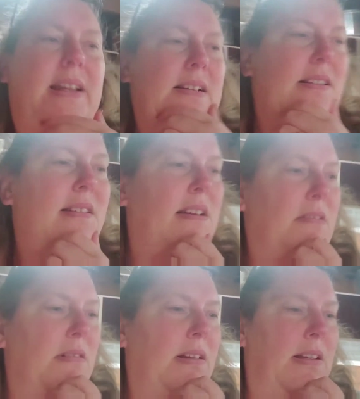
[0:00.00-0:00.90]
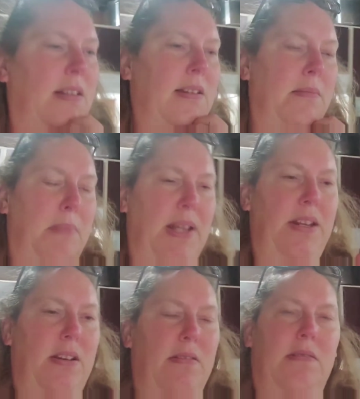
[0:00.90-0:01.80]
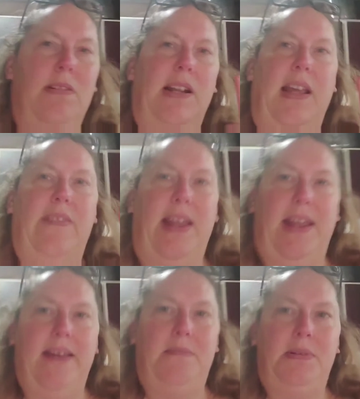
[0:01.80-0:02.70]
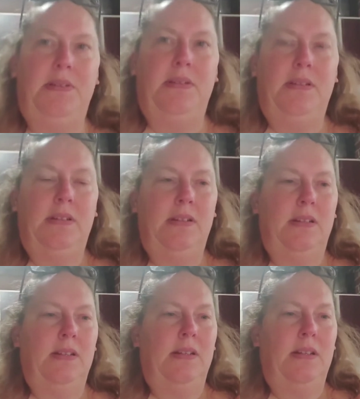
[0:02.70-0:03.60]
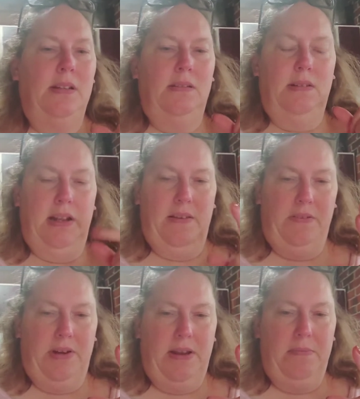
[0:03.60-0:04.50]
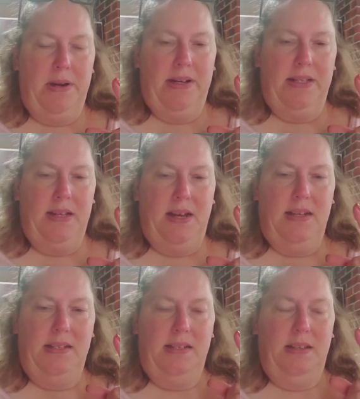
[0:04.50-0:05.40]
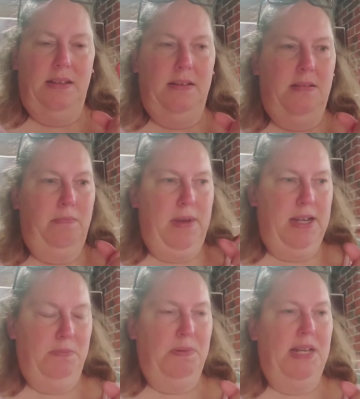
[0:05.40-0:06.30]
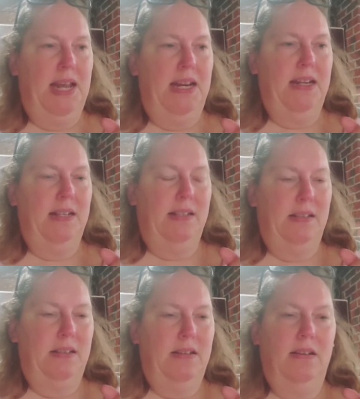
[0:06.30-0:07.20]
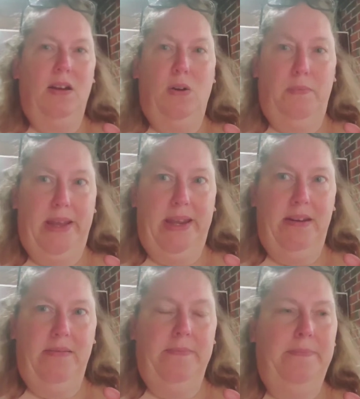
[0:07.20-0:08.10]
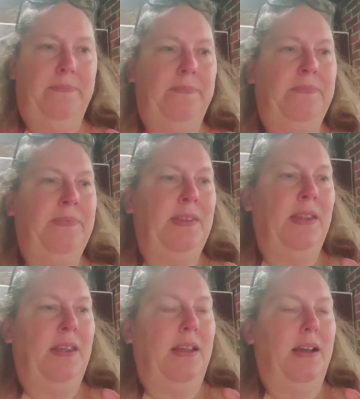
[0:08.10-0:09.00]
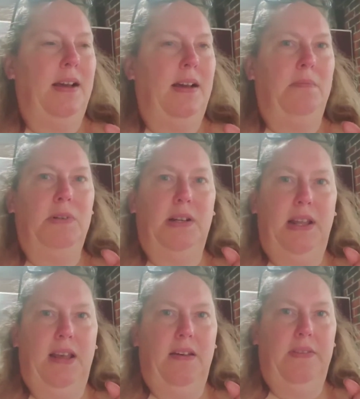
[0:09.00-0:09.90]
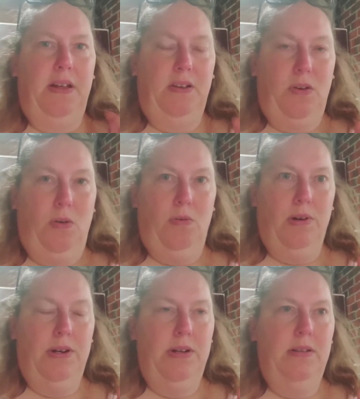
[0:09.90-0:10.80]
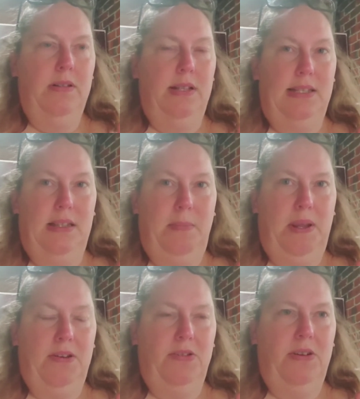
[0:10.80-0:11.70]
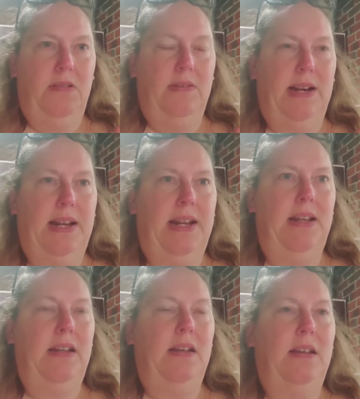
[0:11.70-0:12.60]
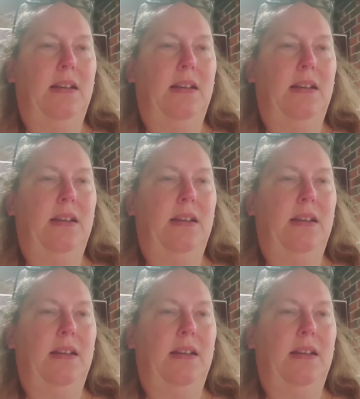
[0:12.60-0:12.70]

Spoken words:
Okay, so the menu. We're going to have ham. We're going to have cranberry sauce, mashed potatoes, homemade. We're going to have corn that's in the pantry already.